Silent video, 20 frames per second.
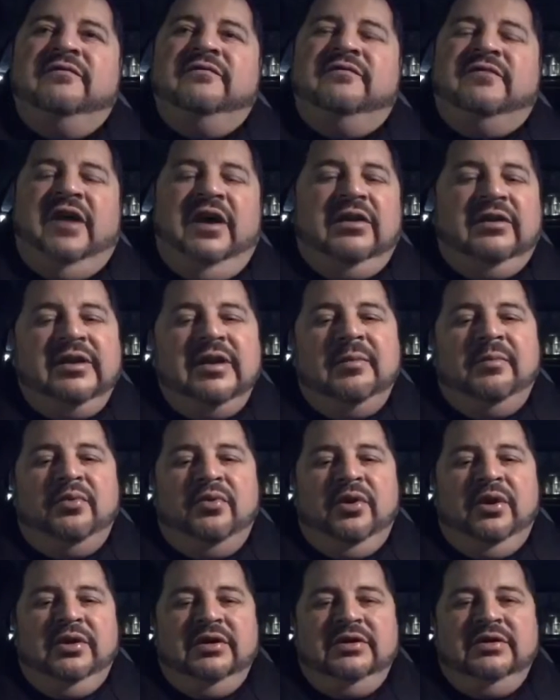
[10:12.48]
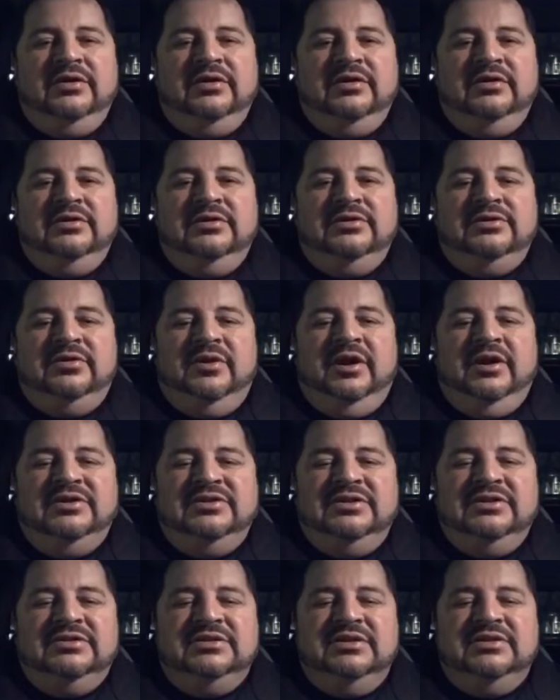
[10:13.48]
vitally important to our
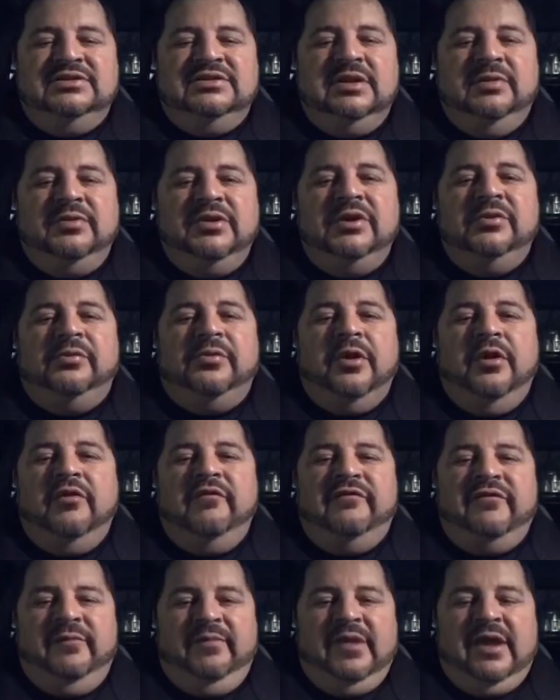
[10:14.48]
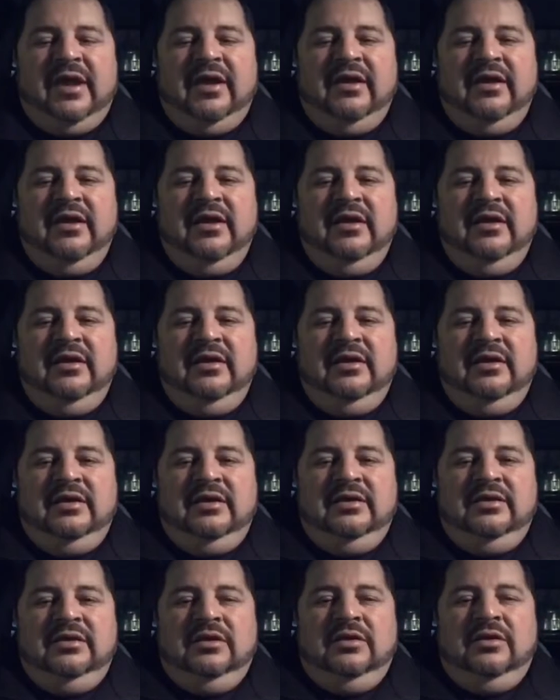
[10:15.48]
existence, that we grow from that.
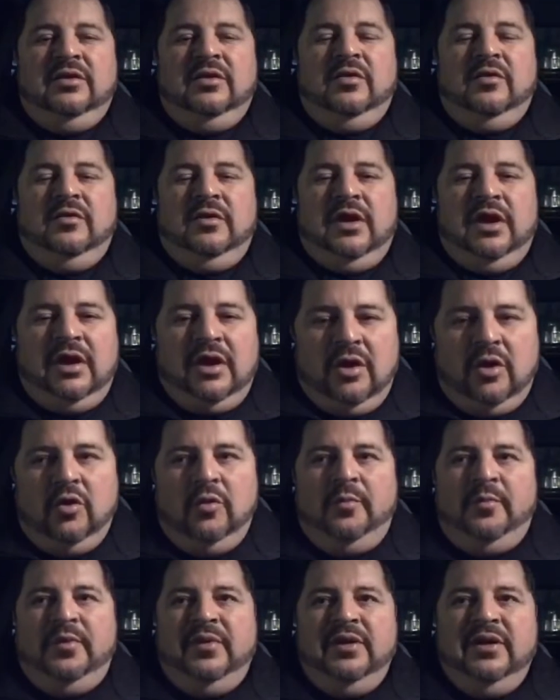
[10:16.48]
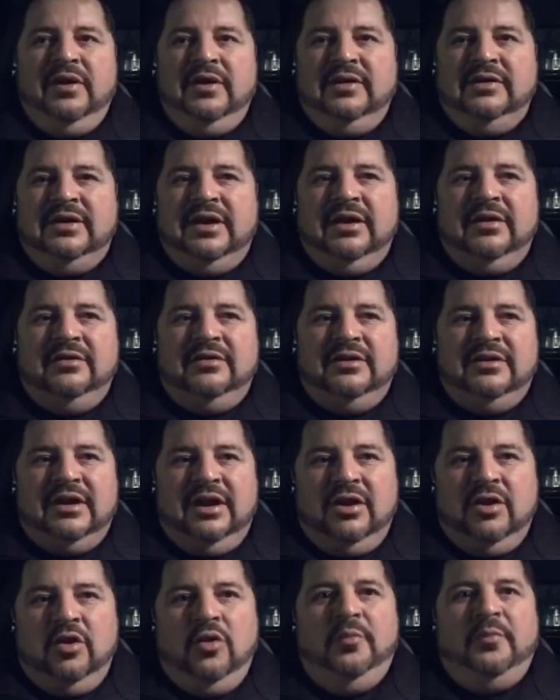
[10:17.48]
I hope and I
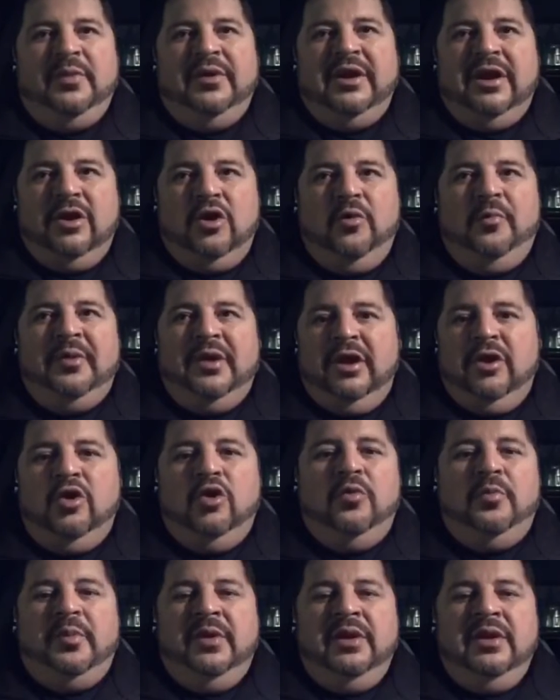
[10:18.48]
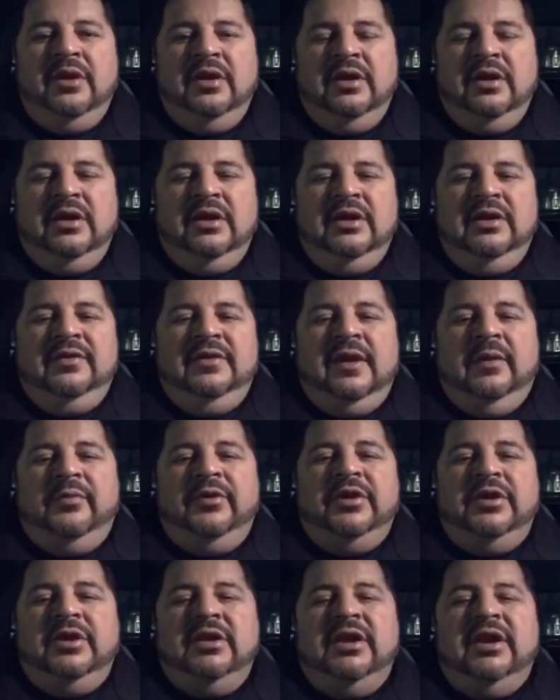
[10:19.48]
hope that
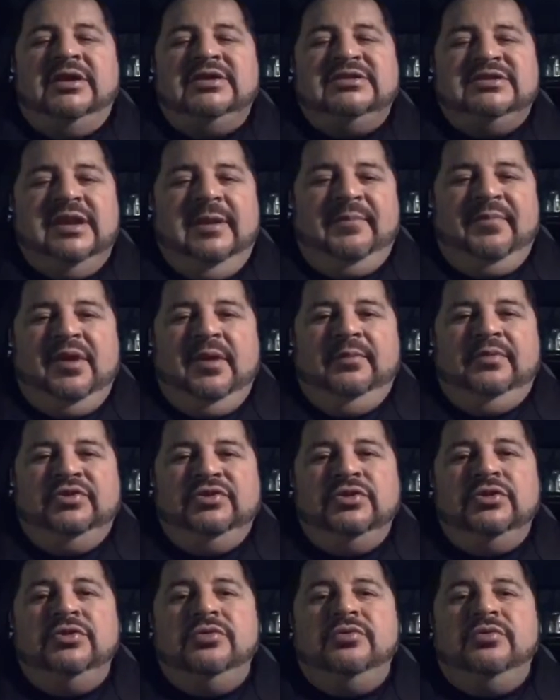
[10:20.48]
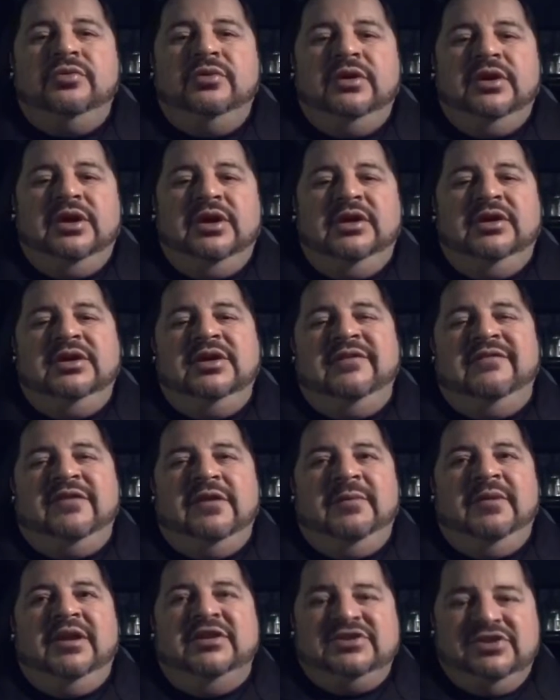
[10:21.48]
we accept them too and give
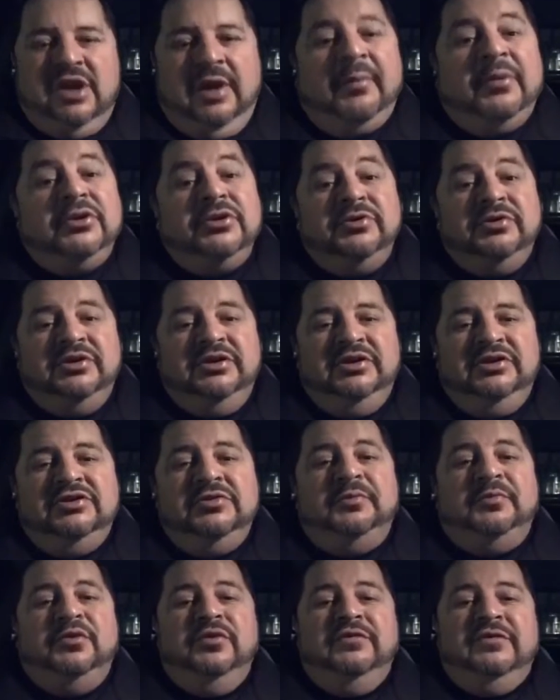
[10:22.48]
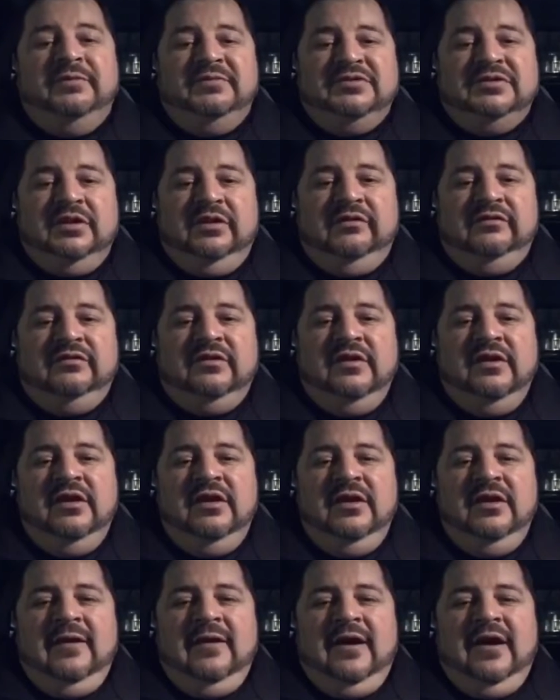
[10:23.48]
them an opportunity to prove themselves
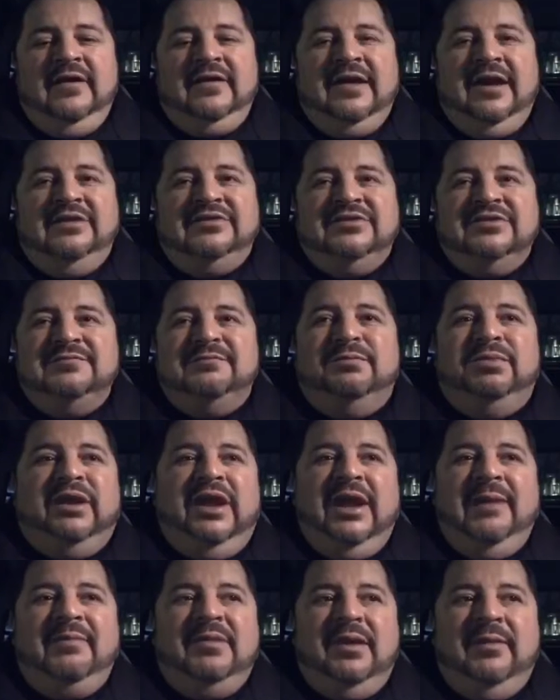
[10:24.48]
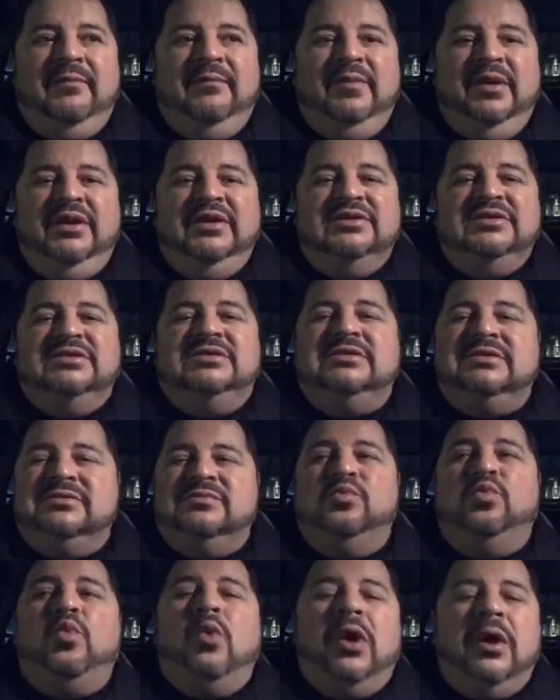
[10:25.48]
and not just blame them
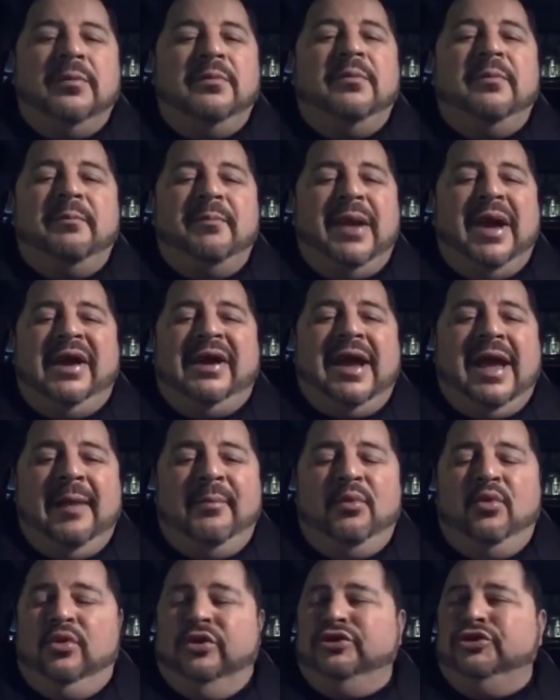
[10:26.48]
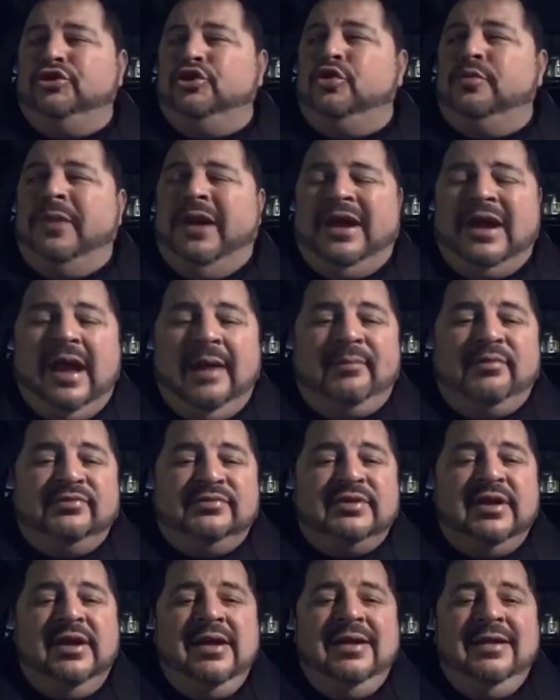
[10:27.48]
because one bad apple or two bad
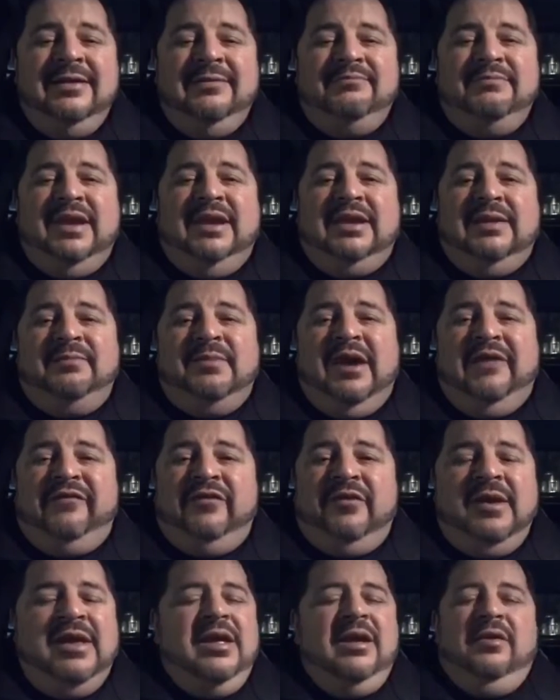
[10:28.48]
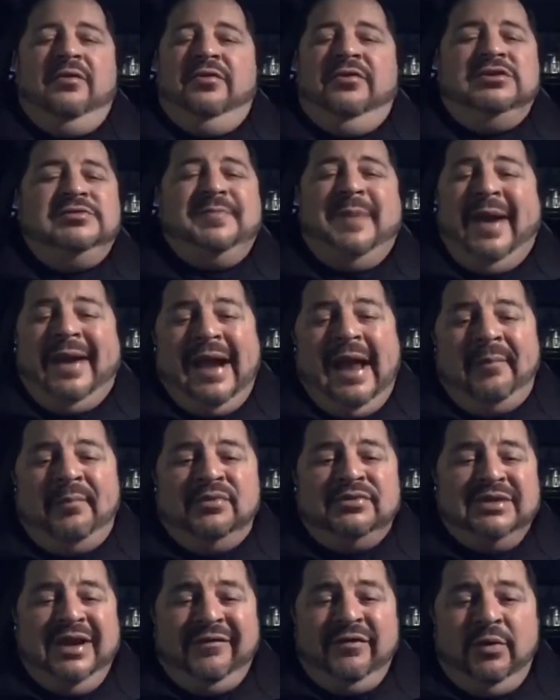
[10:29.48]
apples make it bad for. There's bad
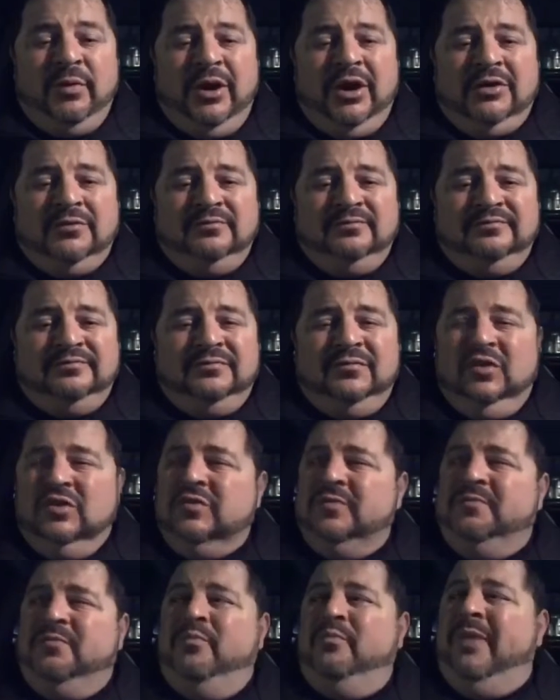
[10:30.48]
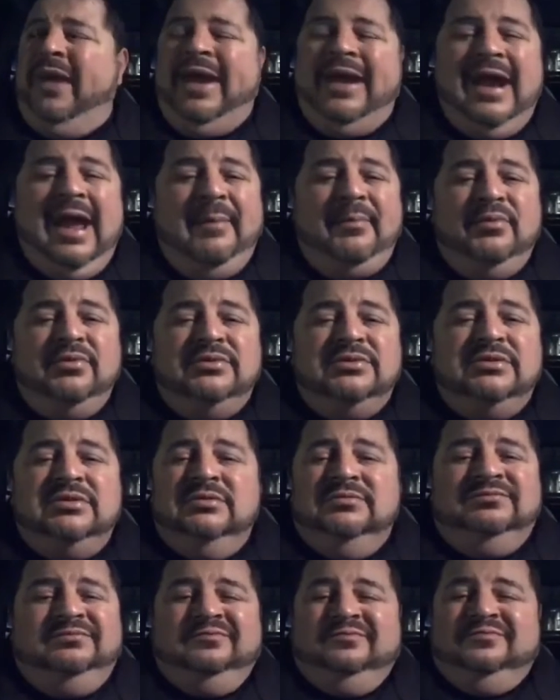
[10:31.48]
apples everywhere. There's bad
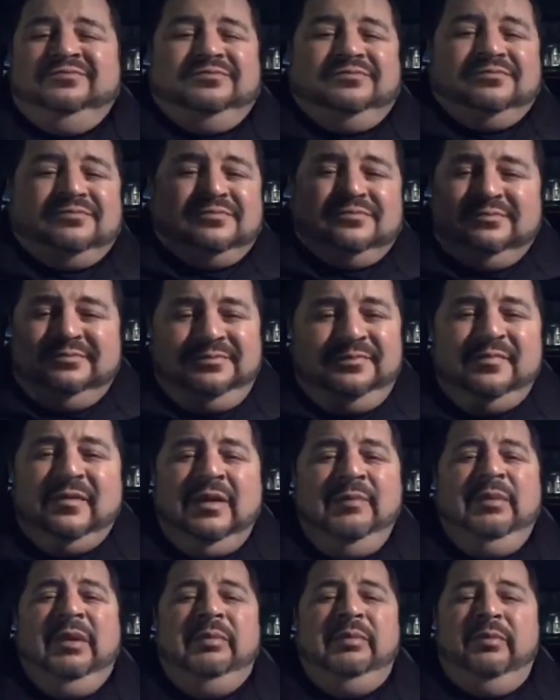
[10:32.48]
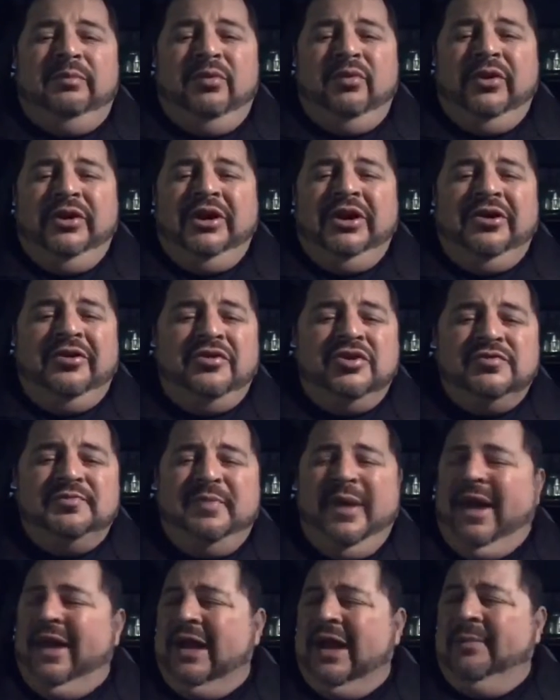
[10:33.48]
apples, people born here. There's
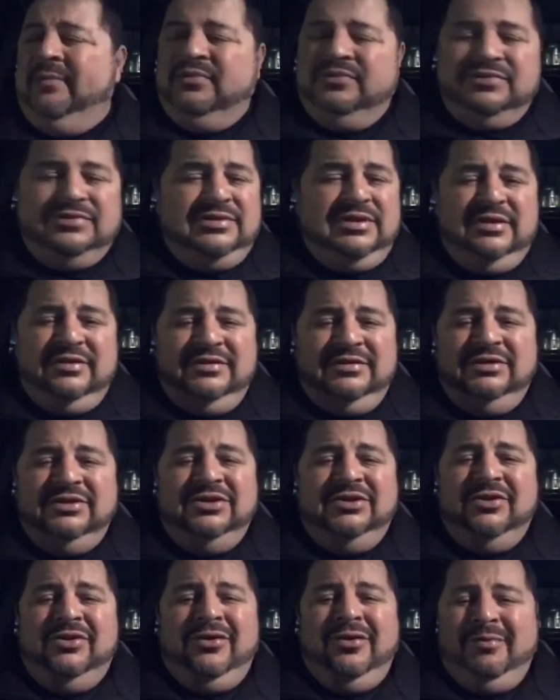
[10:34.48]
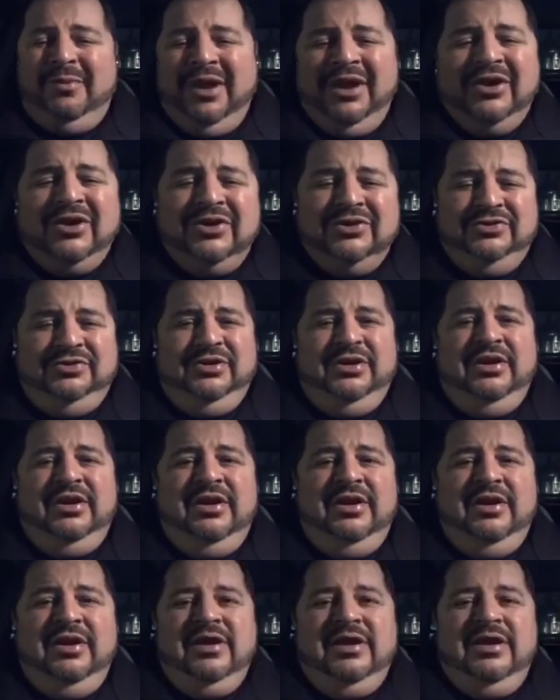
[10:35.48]
bad apples, in my country.
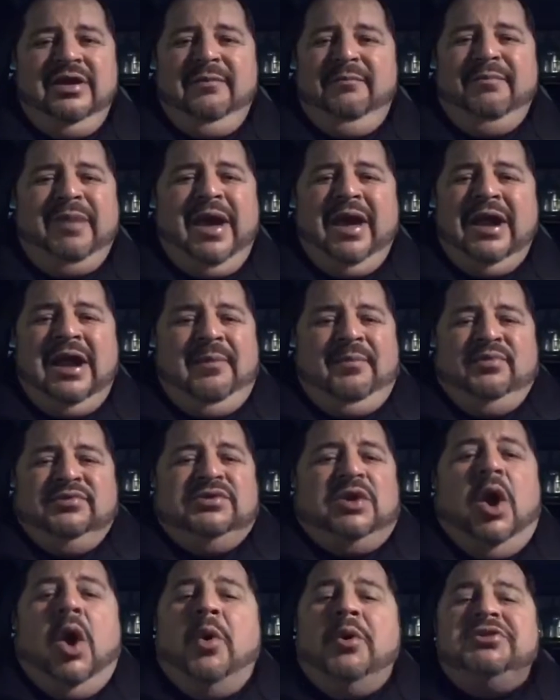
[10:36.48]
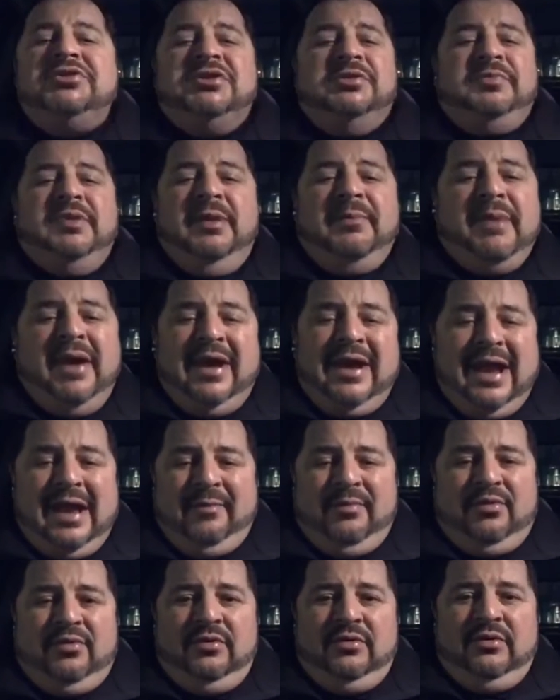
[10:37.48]
Bad apple's always going to be a bad
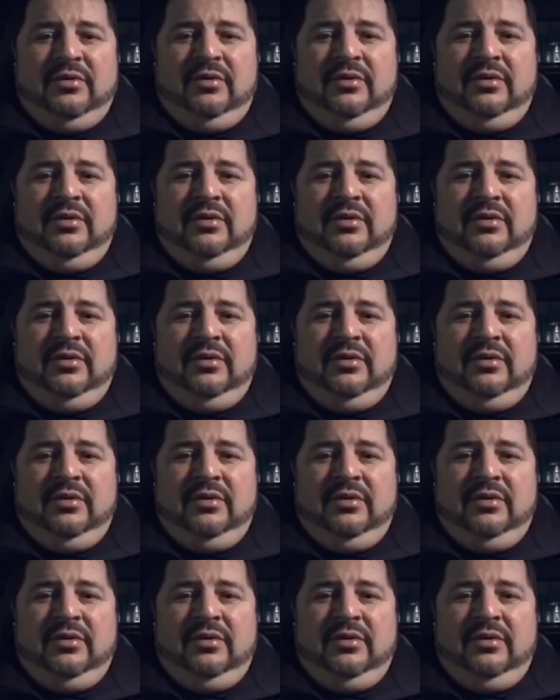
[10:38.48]
apple.